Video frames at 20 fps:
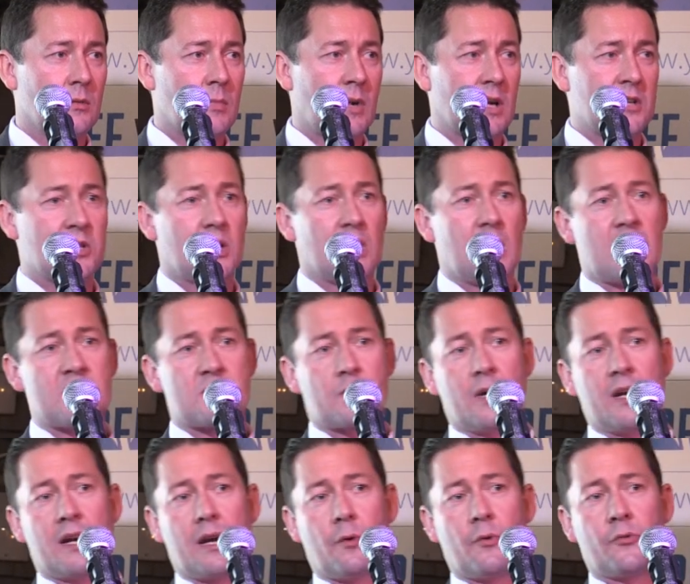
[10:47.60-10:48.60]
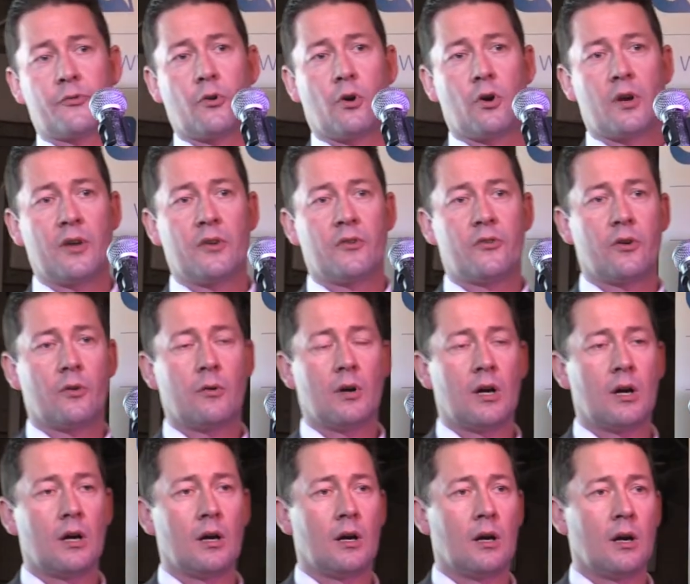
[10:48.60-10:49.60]
Actually, last week I was talking
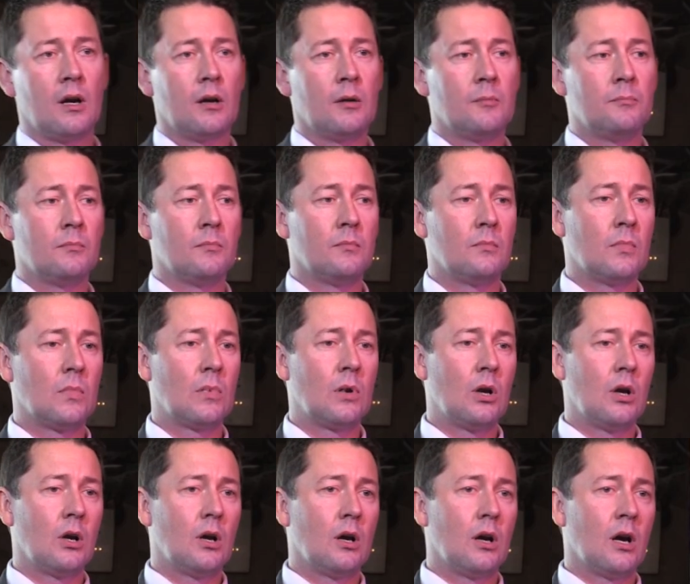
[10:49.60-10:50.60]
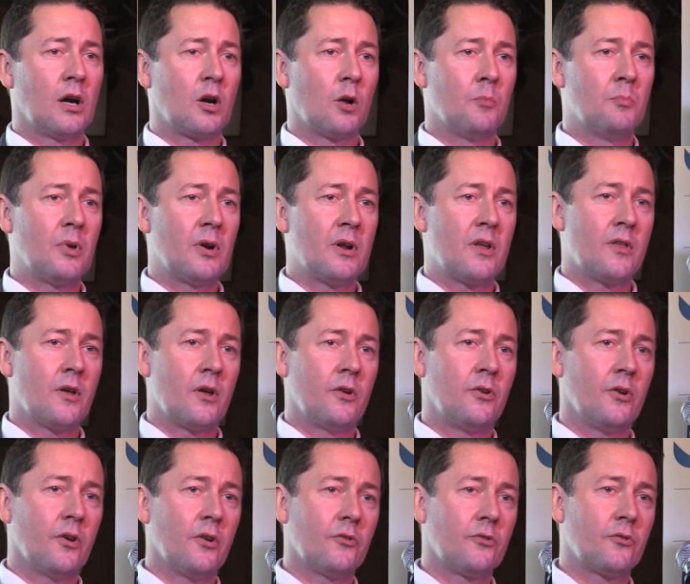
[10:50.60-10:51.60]
to a company
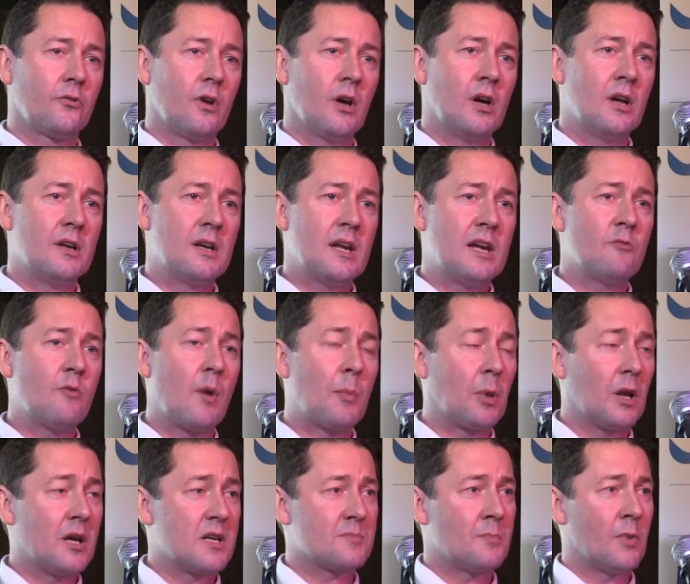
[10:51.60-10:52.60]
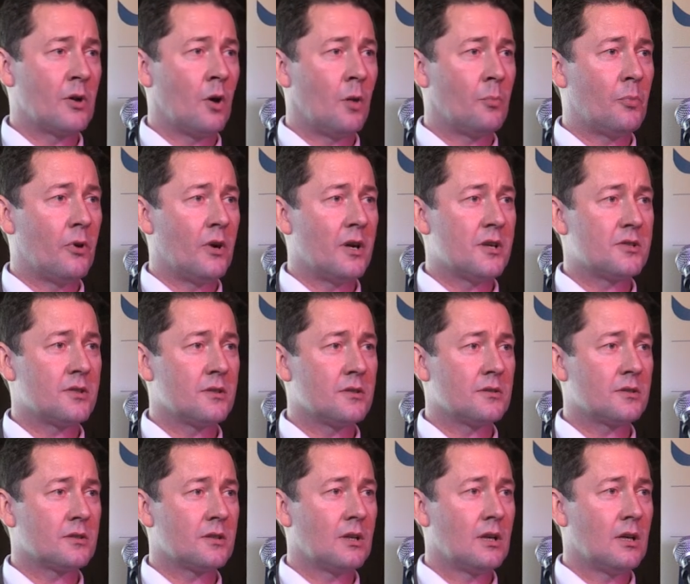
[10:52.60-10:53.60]
that does knee replacement
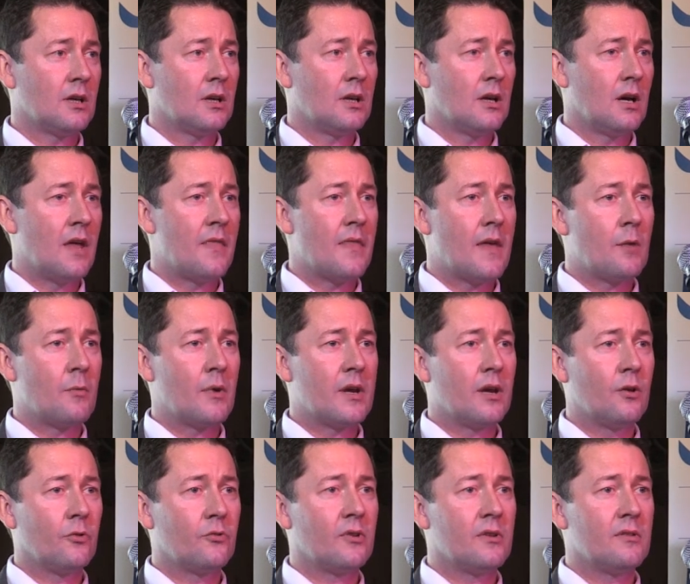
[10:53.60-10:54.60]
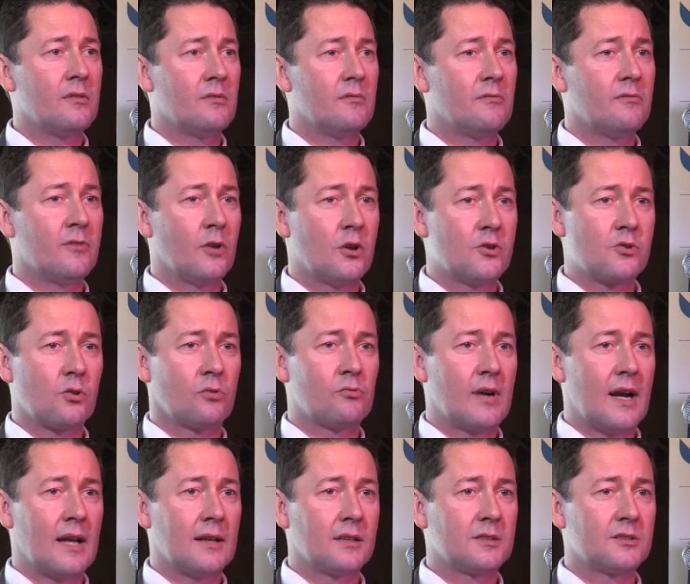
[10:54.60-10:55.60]
operations, and they were using virtual
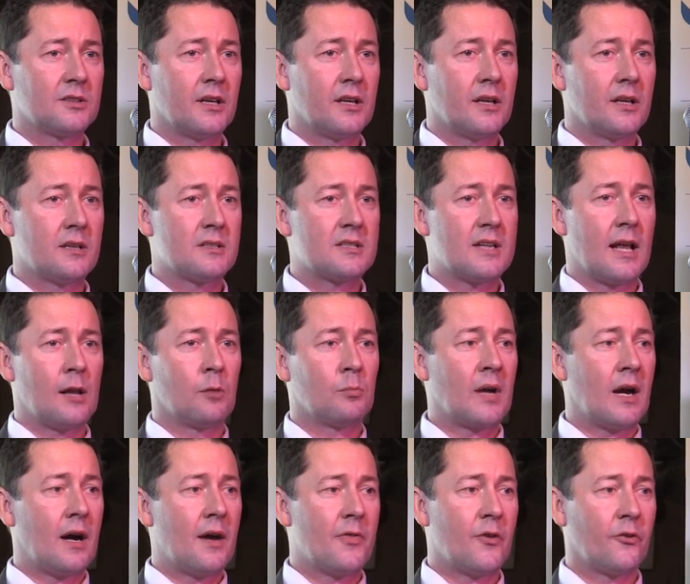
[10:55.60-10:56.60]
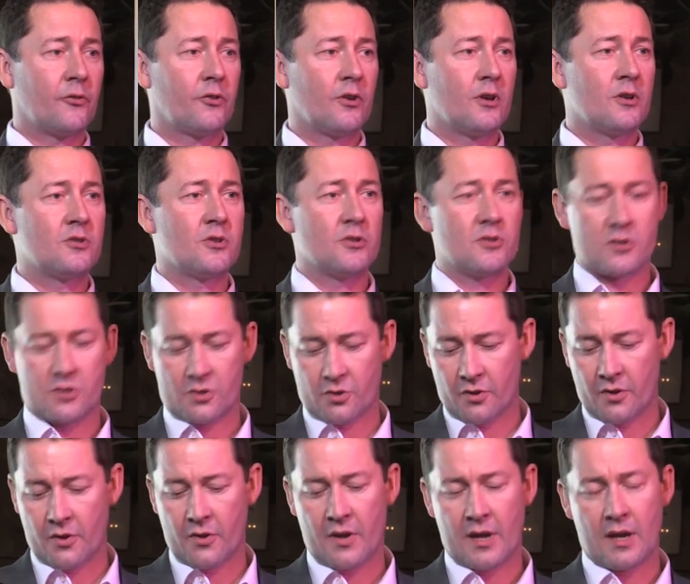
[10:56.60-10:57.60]
reality to help guide the surgeons
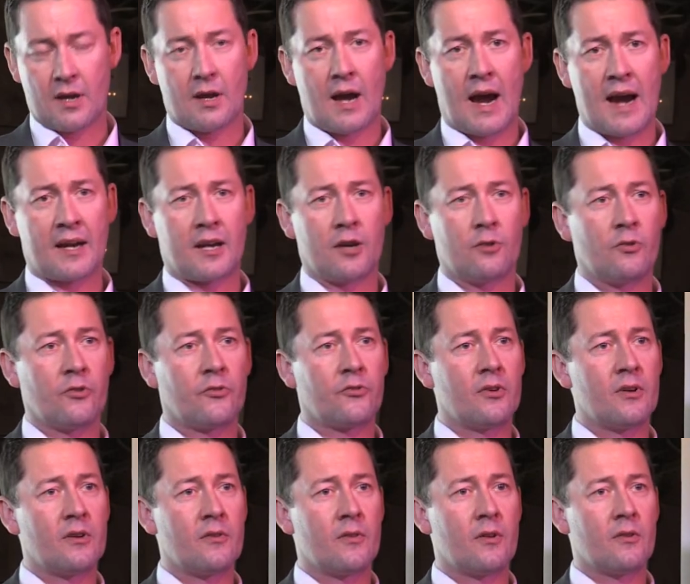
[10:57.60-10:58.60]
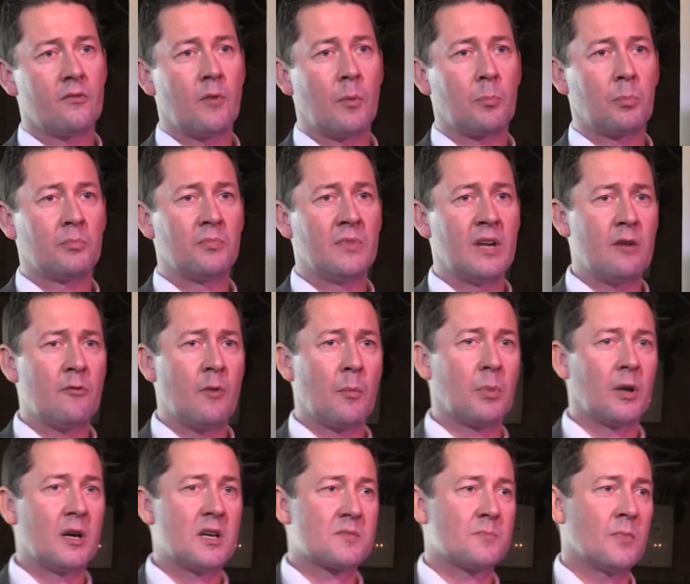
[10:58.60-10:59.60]
so that the accuracy of the knee
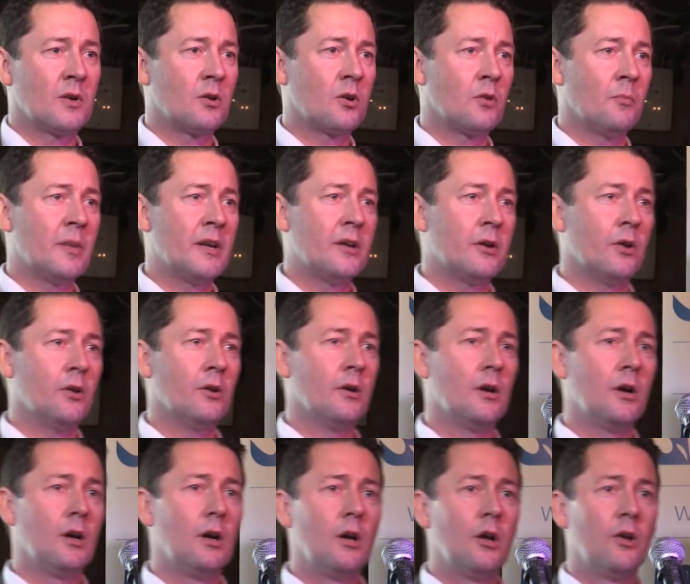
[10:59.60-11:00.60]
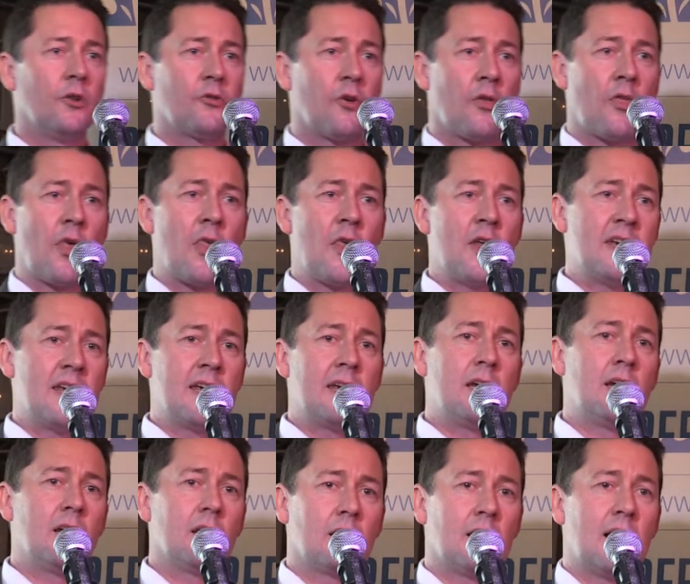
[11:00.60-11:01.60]
replacement can be done so that the
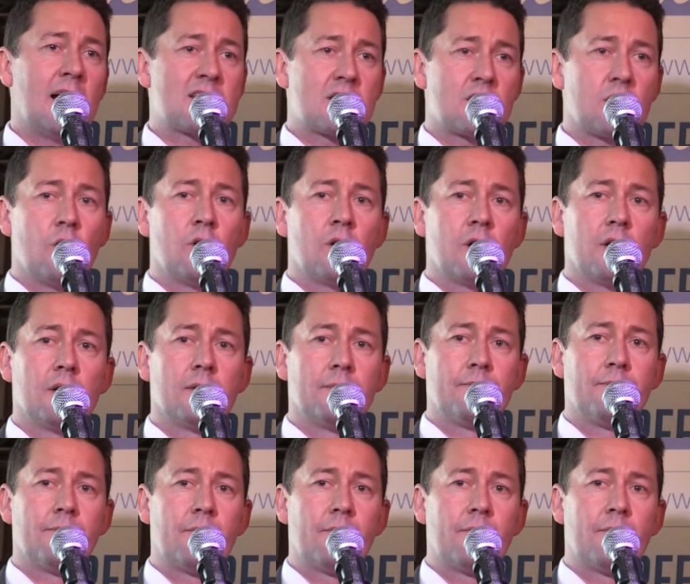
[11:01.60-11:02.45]
knee lasts longer,